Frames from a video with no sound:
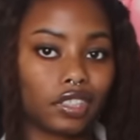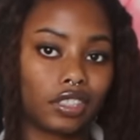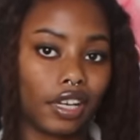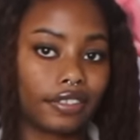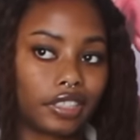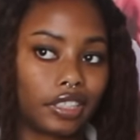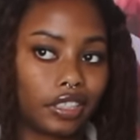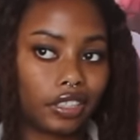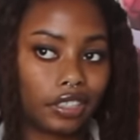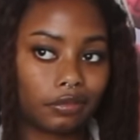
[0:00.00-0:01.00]
since I was a
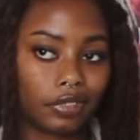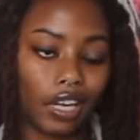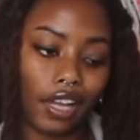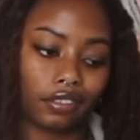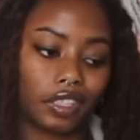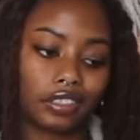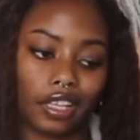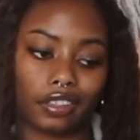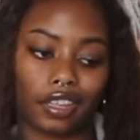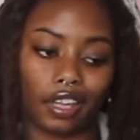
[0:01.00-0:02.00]
kid. And I think
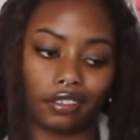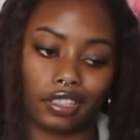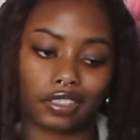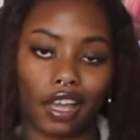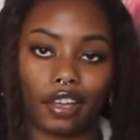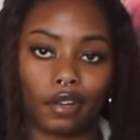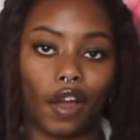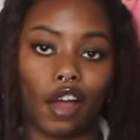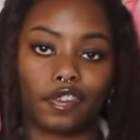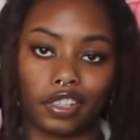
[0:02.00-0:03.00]
that that is kind of
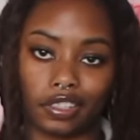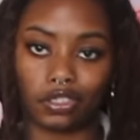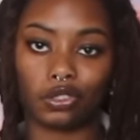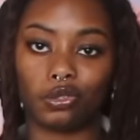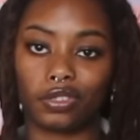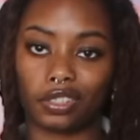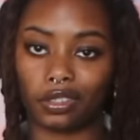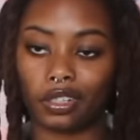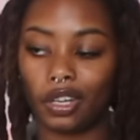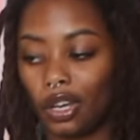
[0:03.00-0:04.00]
obvious due
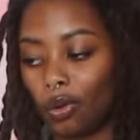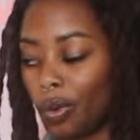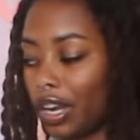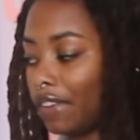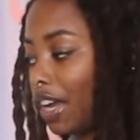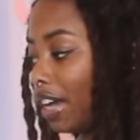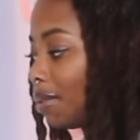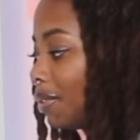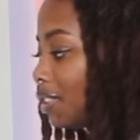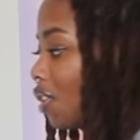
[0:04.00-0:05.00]
to what I've kind of been